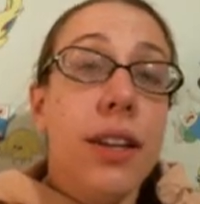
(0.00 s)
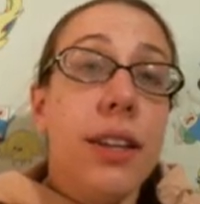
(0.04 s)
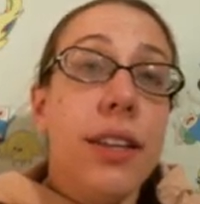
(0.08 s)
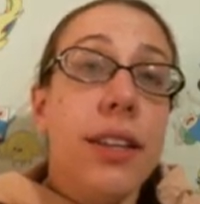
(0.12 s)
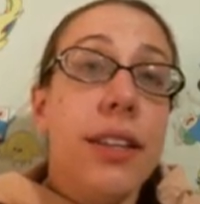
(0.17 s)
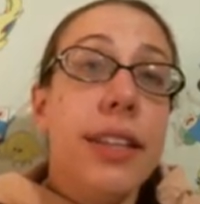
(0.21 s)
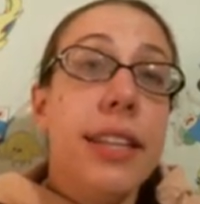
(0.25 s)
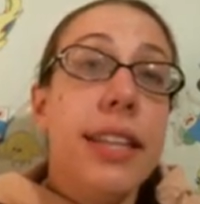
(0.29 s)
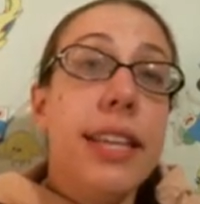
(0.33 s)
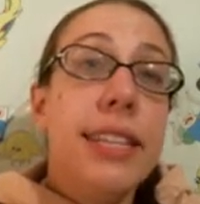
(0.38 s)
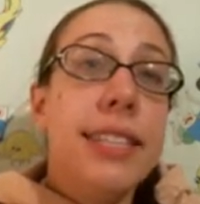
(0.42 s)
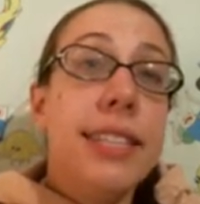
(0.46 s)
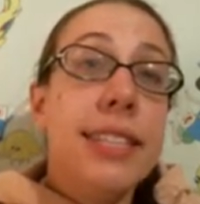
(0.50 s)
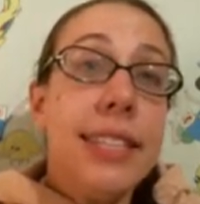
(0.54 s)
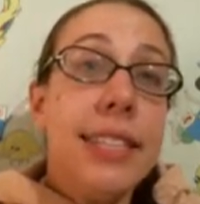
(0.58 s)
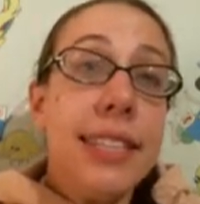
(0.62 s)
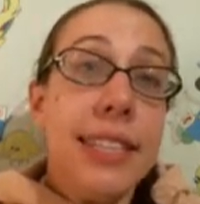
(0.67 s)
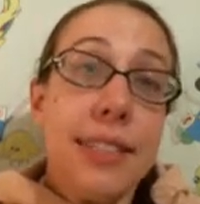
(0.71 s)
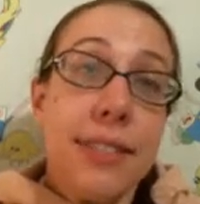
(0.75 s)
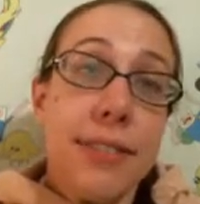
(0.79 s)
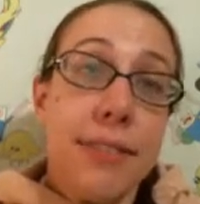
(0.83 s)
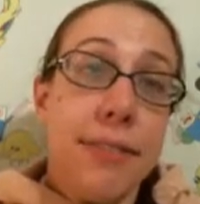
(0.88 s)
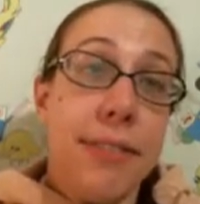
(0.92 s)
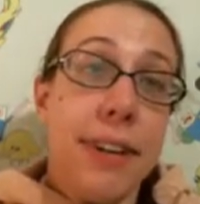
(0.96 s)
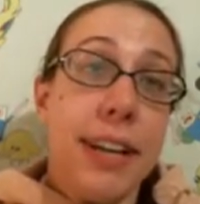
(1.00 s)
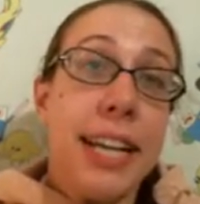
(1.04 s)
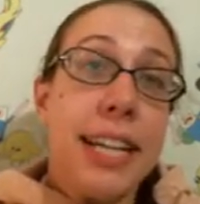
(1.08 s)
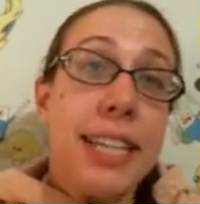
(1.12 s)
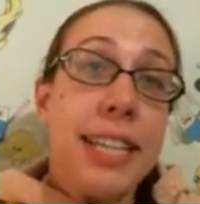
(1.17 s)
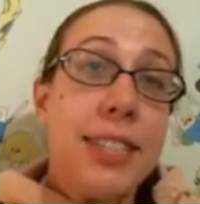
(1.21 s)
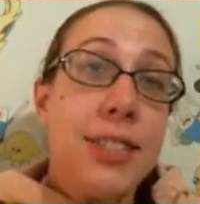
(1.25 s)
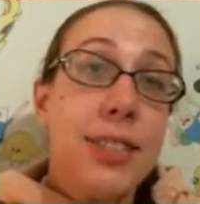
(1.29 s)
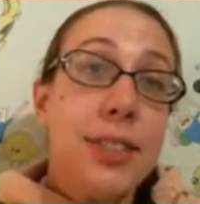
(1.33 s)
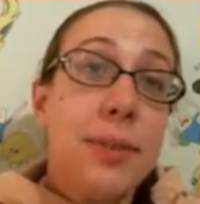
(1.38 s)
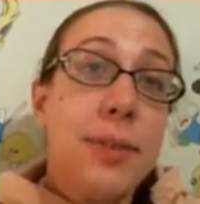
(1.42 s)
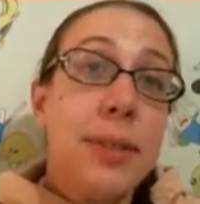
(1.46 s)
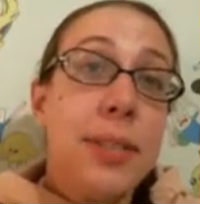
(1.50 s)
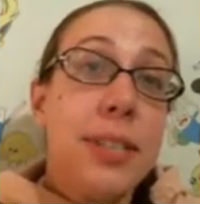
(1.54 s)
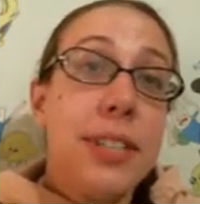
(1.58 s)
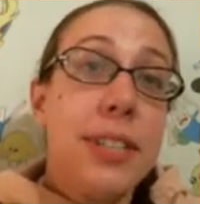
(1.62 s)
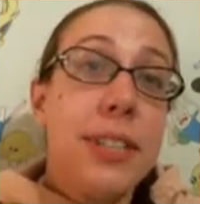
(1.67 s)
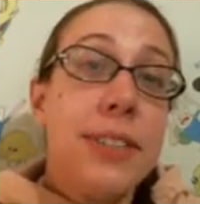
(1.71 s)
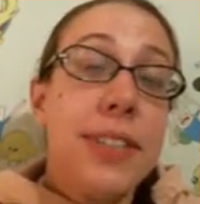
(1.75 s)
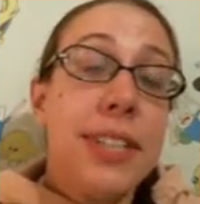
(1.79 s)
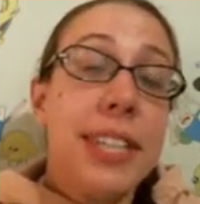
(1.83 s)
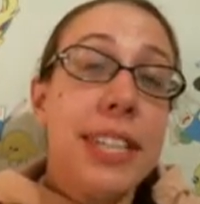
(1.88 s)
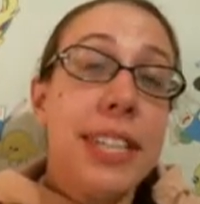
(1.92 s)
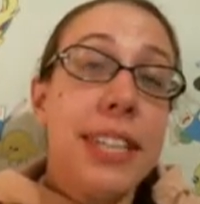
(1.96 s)
This is fine to work
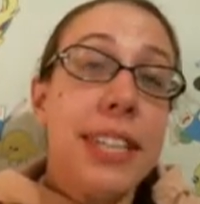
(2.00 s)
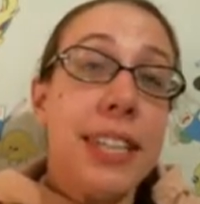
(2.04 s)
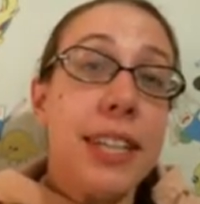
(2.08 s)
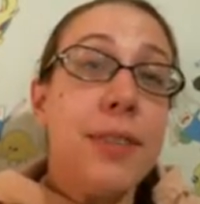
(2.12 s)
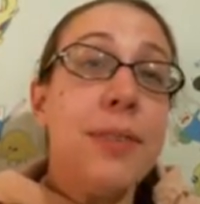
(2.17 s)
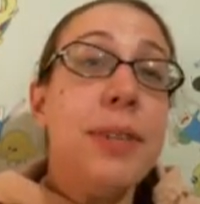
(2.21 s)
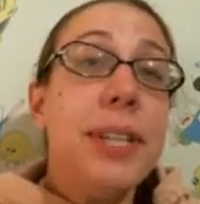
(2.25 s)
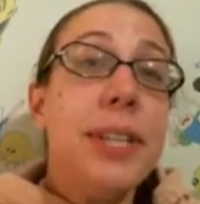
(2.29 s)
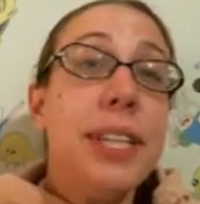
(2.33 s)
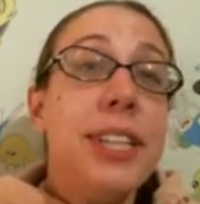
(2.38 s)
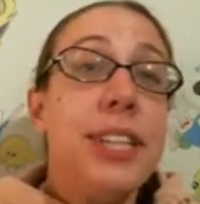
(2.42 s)
with, and